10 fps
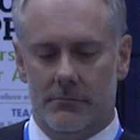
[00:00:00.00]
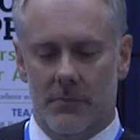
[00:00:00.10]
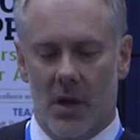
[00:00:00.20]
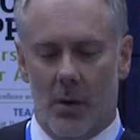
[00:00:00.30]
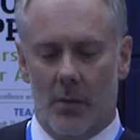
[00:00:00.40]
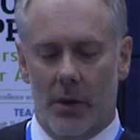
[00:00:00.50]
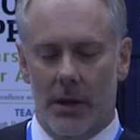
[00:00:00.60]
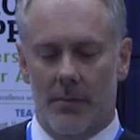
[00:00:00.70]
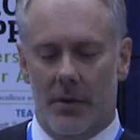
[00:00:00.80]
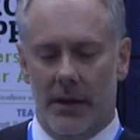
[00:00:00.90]
we
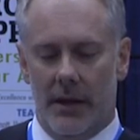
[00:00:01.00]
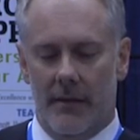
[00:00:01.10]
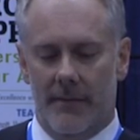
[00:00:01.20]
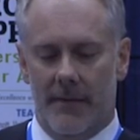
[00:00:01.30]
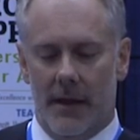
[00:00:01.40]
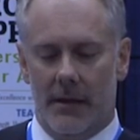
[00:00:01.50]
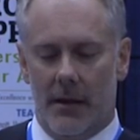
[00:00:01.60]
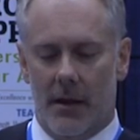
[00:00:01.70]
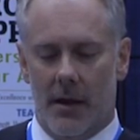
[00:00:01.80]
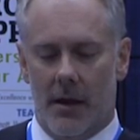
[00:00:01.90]
really believe
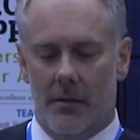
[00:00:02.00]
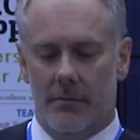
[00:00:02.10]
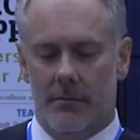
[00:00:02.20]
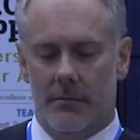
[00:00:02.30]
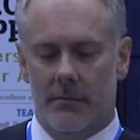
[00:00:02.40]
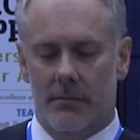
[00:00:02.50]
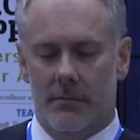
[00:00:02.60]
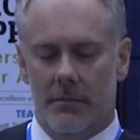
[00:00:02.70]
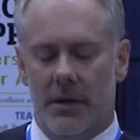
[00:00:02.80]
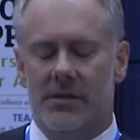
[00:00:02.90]
that
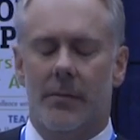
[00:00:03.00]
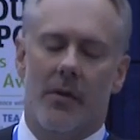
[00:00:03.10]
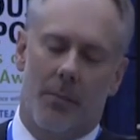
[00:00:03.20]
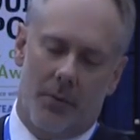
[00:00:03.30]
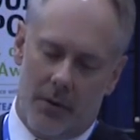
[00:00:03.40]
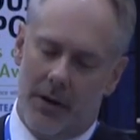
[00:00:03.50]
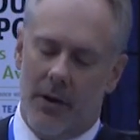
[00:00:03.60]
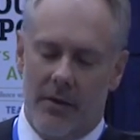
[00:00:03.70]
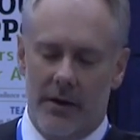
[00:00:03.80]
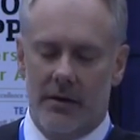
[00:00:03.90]
here's some of
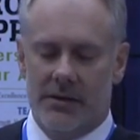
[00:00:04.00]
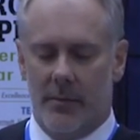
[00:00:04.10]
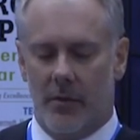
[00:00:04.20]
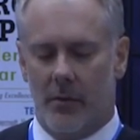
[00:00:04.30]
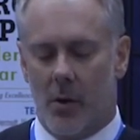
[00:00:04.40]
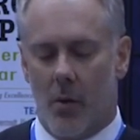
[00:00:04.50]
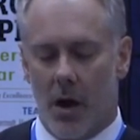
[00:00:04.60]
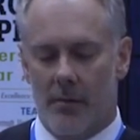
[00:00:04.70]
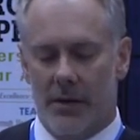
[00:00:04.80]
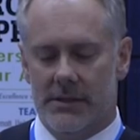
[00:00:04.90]
the
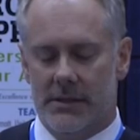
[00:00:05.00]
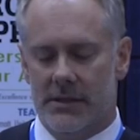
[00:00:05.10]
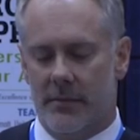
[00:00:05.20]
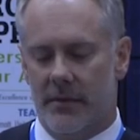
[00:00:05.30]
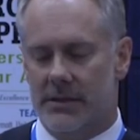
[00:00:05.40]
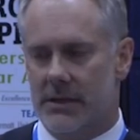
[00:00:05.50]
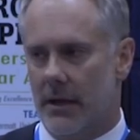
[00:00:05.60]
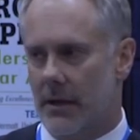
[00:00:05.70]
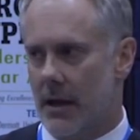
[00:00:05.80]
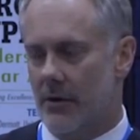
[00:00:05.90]
requirements and some of
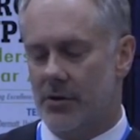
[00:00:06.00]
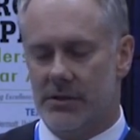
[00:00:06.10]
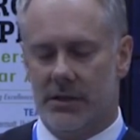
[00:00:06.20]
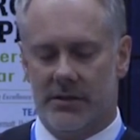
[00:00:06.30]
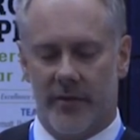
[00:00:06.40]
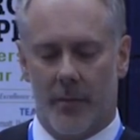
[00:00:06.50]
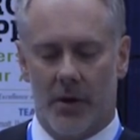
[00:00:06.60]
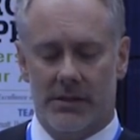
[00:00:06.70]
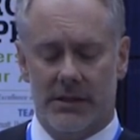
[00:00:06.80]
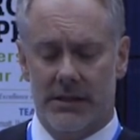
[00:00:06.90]
the characteristics of a
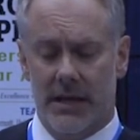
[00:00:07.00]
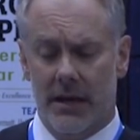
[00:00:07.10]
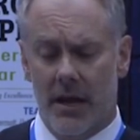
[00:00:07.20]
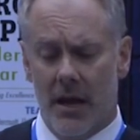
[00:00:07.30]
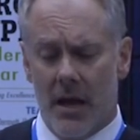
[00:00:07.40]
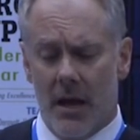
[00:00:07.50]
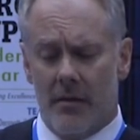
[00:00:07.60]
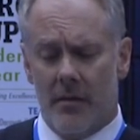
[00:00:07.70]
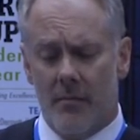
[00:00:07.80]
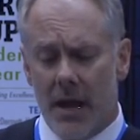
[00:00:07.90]
Part 16.
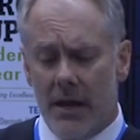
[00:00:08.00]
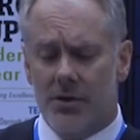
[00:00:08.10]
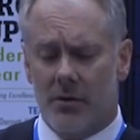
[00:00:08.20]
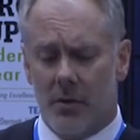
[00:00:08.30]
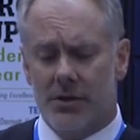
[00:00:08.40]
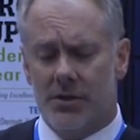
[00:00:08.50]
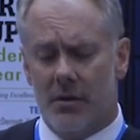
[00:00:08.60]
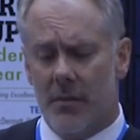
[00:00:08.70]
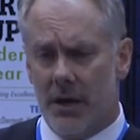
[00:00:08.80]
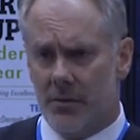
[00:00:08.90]
The major
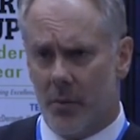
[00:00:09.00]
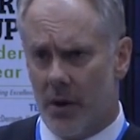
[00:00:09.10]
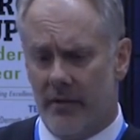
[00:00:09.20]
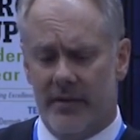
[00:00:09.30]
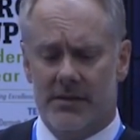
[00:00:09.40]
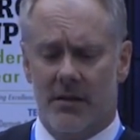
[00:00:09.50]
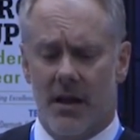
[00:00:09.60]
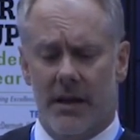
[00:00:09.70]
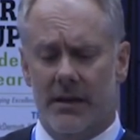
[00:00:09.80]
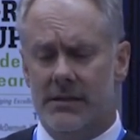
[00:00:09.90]
point of this
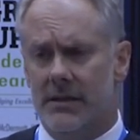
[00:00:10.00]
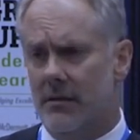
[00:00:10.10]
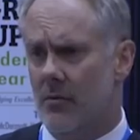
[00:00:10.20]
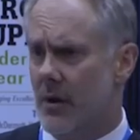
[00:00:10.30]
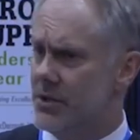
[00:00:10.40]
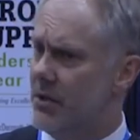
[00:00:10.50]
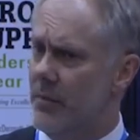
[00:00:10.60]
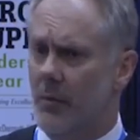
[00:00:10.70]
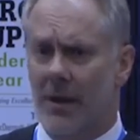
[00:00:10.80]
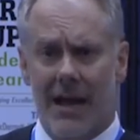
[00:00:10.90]
slide is that the question
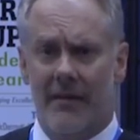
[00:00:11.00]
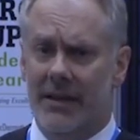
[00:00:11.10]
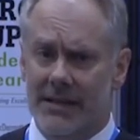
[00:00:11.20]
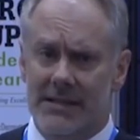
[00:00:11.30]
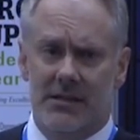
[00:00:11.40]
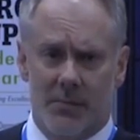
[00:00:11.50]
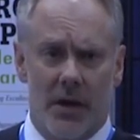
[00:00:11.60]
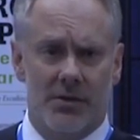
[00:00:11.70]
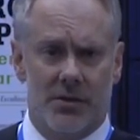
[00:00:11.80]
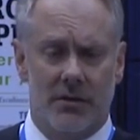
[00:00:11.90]
that we have is the
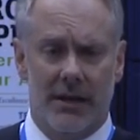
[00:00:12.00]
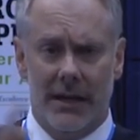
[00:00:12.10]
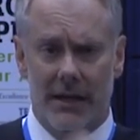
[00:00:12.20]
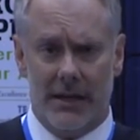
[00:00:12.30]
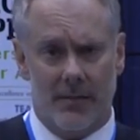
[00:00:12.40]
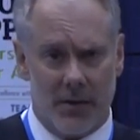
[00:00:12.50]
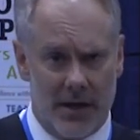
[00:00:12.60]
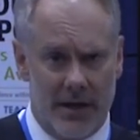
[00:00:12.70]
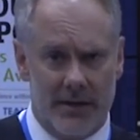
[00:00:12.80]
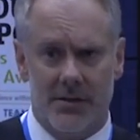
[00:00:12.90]
sponsor in
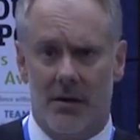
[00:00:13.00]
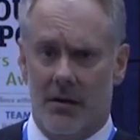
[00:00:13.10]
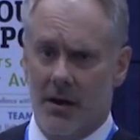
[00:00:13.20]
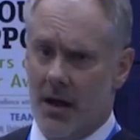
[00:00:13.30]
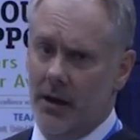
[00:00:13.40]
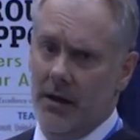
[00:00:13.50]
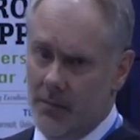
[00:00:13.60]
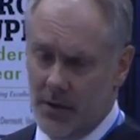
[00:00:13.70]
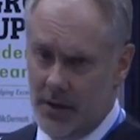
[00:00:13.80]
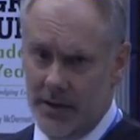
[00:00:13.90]
compliance or not in
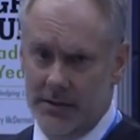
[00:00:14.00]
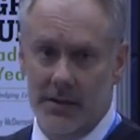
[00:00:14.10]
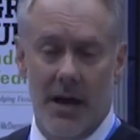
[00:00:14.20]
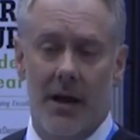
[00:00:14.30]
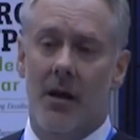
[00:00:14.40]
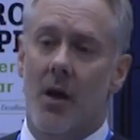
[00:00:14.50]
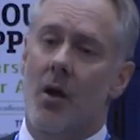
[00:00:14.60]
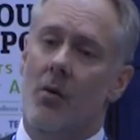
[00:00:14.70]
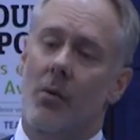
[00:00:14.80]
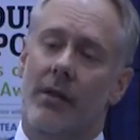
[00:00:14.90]
compliance, not
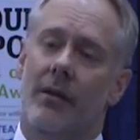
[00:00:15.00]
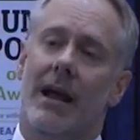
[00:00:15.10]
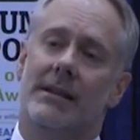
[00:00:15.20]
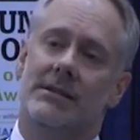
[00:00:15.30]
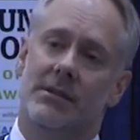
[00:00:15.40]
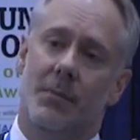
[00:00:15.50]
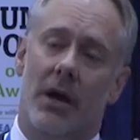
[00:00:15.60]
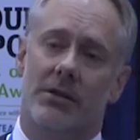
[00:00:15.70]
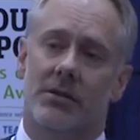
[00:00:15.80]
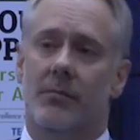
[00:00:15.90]
whether has the
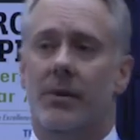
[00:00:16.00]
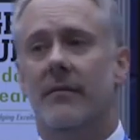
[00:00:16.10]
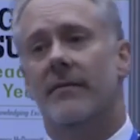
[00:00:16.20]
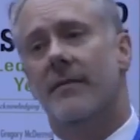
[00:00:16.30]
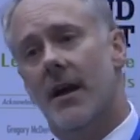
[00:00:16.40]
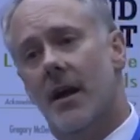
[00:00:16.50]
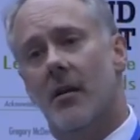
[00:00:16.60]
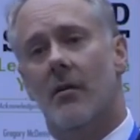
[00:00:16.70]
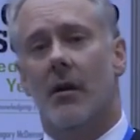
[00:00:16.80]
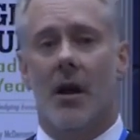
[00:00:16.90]
sponsor been
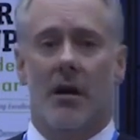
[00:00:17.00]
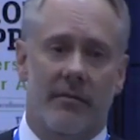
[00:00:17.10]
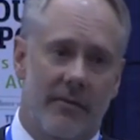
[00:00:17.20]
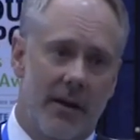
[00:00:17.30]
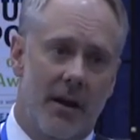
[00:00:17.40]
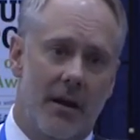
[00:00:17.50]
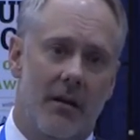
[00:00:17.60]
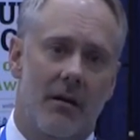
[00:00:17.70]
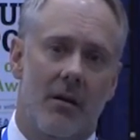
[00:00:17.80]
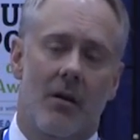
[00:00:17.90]
fair or
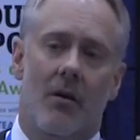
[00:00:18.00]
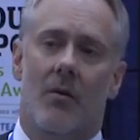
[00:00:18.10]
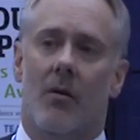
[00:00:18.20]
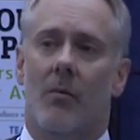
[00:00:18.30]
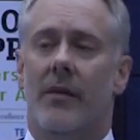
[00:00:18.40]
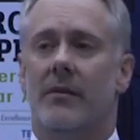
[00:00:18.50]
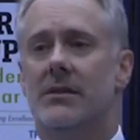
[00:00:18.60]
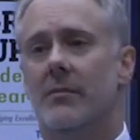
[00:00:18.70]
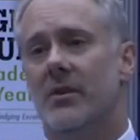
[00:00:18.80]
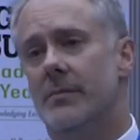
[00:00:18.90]
unfair, or whether
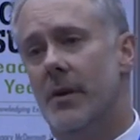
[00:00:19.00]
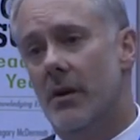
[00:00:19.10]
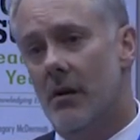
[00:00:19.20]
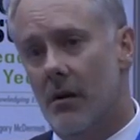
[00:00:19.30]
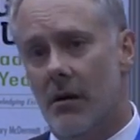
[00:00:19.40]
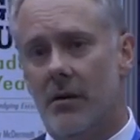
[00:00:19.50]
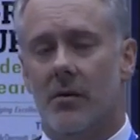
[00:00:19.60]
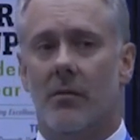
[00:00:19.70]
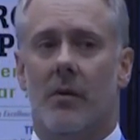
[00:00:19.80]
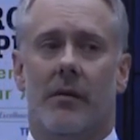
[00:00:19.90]
someone's been
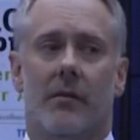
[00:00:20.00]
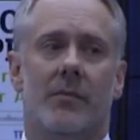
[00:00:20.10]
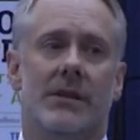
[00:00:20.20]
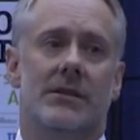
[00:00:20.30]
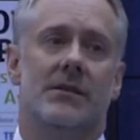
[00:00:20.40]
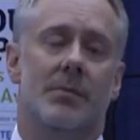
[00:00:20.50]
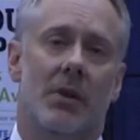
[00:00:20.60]
hurt, or whether a business